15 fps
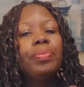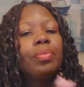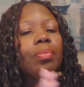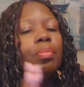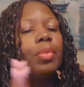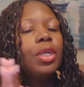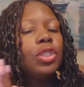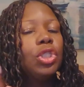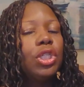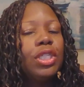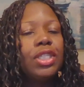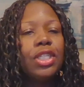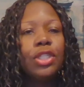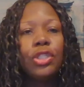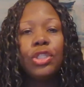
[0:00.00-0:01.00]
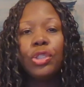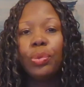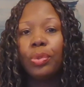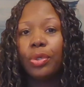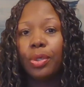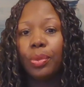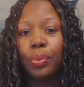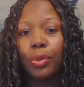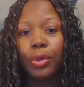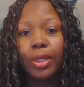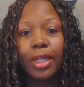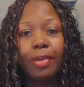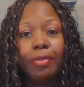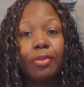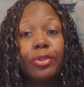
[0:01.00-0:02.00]
much easier to do it on the work
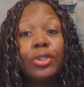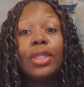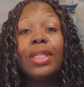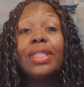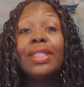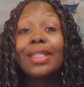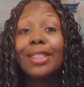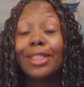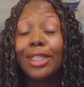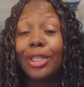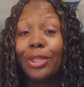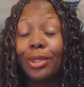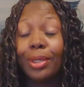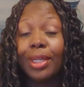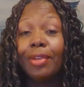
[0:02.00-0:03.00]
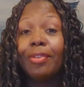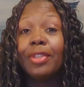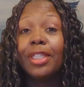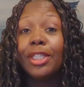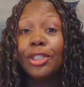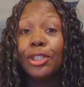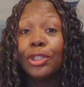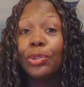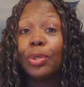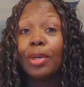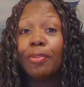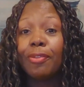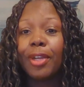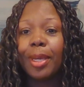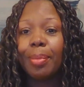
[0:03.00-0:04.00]
level. So let's continue to give attention to our
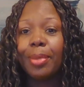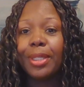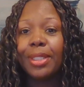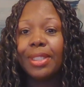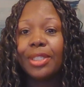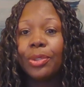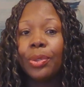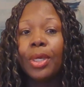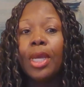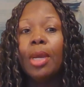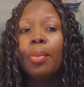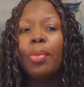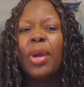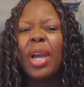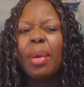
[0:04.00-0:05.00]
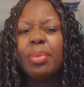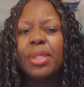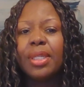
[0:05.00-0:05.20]
family. So perhaps